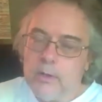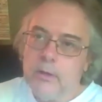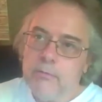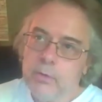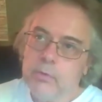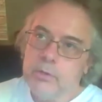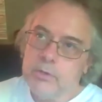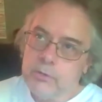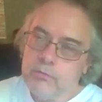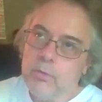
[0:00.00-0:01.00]
If there was a
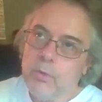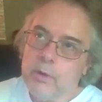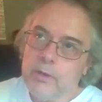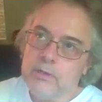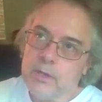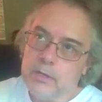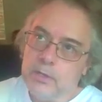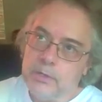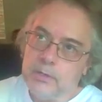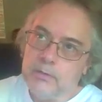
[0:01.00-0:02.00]
central
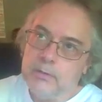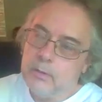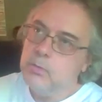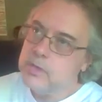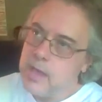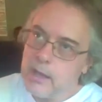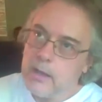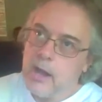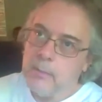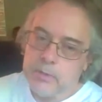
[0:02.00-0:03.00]
organization that was that
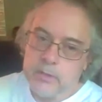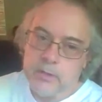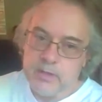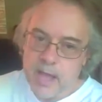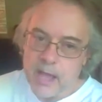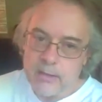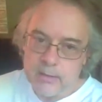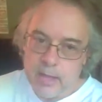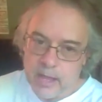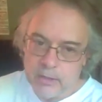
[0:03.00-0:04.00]
competent and that
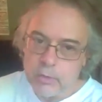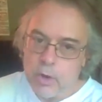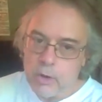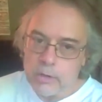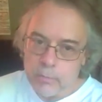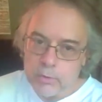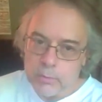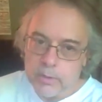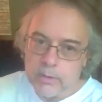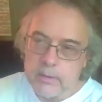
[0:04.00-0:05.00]
had those, all of those
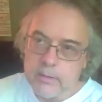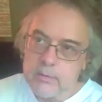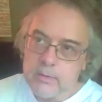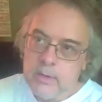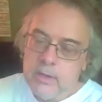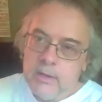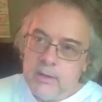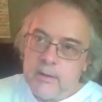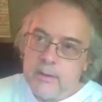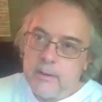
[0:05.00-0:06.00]
abilities, mm-hmm.